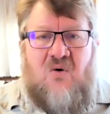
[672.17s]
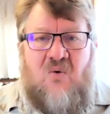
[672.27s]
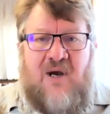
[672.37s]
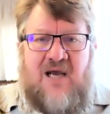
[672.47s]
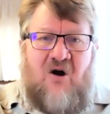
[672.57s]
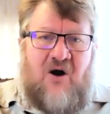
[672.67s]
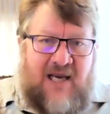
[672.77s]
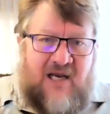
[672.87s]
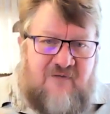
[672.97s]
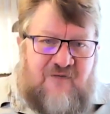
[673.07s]
We are
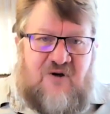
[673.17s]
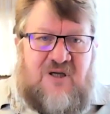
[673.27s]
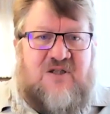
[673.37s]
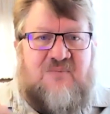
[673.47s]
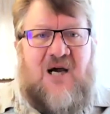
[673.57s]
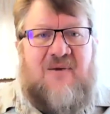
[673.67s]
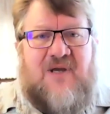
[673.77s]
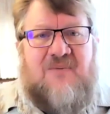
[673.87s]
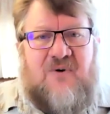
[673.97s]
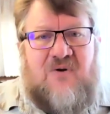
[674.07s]
influenced by
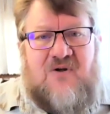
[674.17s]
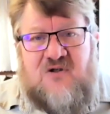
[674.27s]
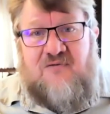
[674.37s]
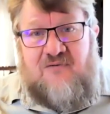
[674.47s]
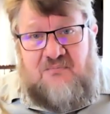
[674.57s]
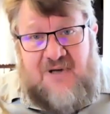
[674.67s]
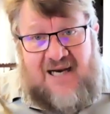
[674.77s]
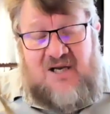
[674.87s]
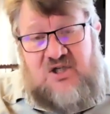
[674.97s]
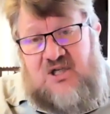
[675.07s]
people's
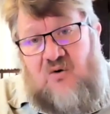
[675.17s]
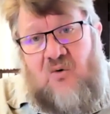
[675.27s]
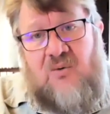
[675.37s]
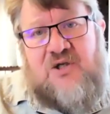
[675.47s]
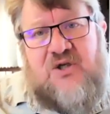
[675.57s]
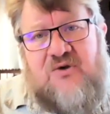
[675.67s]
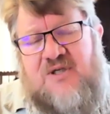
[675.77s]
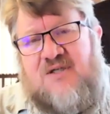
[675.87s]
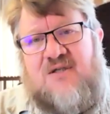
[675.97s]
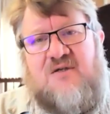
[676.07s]
energy, or what you
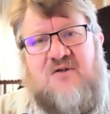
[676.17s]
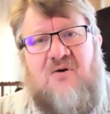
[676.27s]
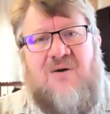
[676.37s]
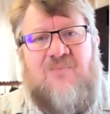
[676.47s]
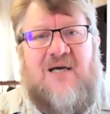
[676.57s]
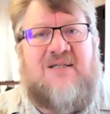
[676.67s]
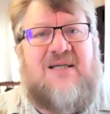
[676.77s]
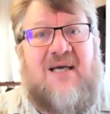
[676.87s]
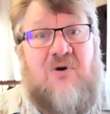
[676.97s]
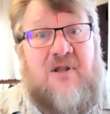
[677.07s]
just described
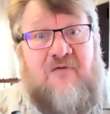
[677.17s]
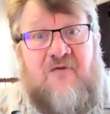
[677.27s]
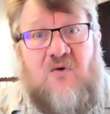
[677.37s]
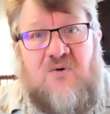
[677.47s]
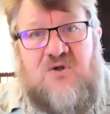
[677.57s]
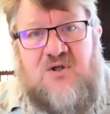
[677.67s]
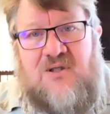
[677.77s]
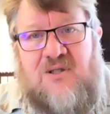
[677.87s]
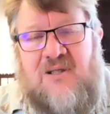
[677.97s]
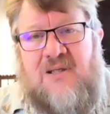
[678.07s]
nicely with a force.
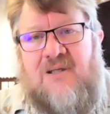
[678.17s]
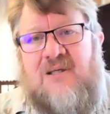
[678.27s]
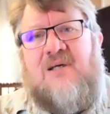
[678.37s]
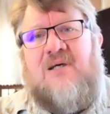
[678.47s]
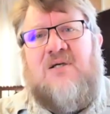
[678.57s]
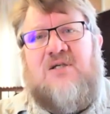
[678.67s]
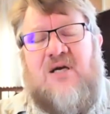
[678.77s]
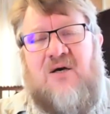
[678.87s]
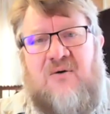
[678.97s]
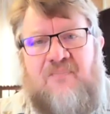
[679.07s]

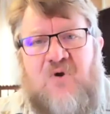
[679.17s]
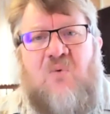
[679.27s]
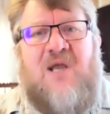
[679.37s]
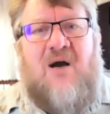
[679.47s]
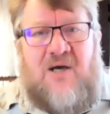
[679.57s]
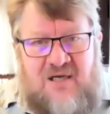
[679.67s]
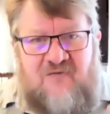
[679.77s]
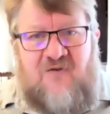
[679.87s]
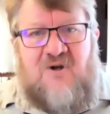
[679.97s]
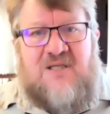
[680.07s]
So we are
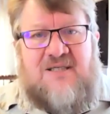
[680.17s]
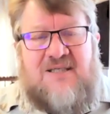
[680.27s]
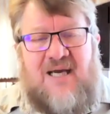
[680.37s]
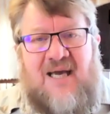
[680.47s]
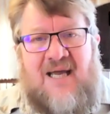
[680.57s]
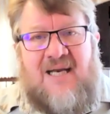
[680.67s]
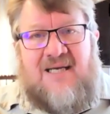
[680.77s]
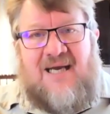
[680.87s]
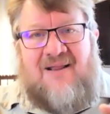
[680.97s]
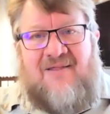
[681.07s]
influenced, and,
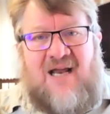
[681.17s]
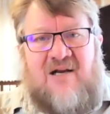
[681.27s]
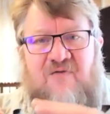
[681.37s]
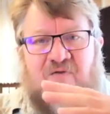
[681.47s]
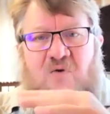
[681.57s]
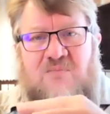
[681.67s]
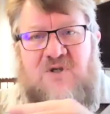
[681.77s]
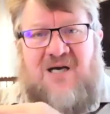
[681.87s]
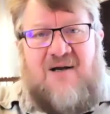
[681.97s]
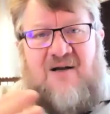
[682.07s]
and that forms
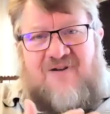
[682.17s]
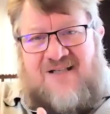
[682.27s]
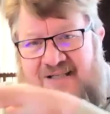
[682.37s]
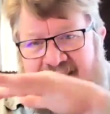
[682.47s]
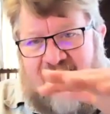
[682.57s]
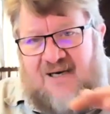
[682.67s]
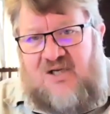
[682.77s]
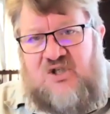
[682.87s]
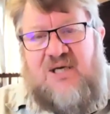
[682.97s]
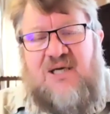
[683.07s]
kind of a
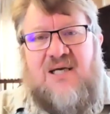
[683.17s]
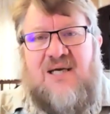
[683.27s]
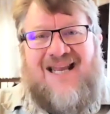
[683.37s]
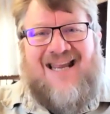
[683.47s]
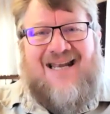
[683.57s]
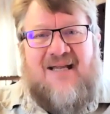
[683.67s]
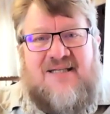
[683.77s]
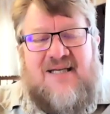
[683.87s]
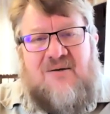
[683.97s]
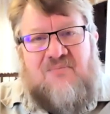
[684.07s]
synergy in a
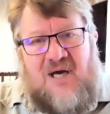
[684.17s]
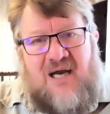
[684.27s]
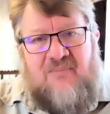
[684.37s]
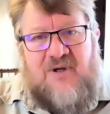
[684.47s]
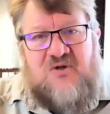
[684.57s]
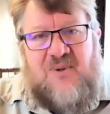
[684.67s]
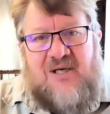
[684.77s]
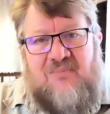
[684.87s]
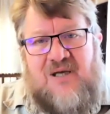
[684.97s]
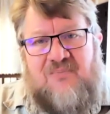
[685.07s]
team and
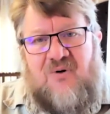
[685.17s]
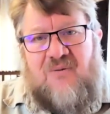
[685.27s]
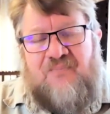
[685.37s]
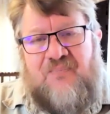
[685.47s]
between people.